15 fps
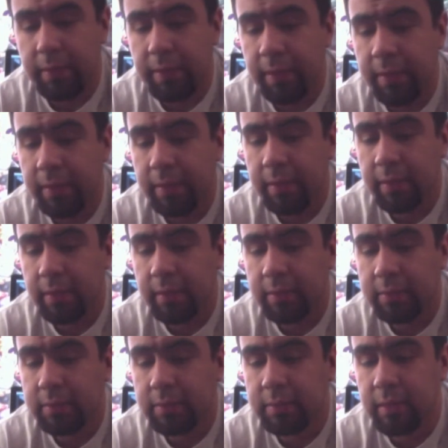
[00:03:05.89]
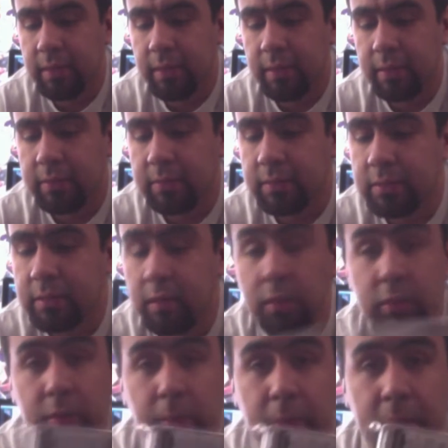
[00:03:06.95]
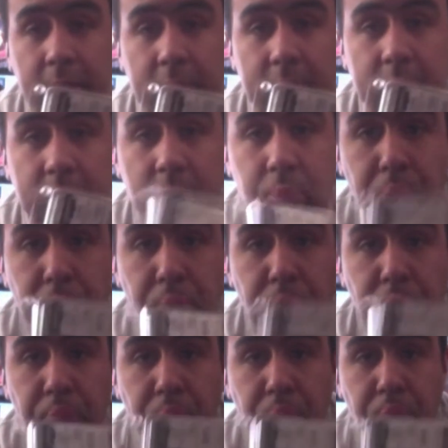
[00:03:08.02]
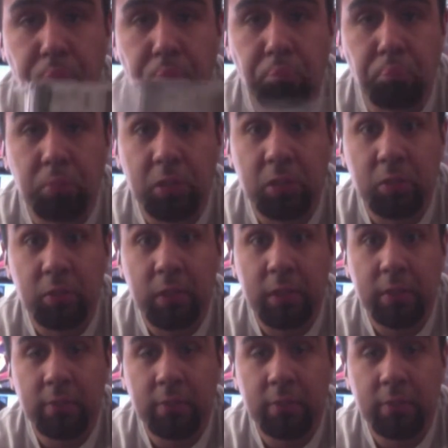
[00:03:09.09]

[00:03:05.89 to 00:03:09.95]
8 gigs at 1600 megahertz. Pretty sweet.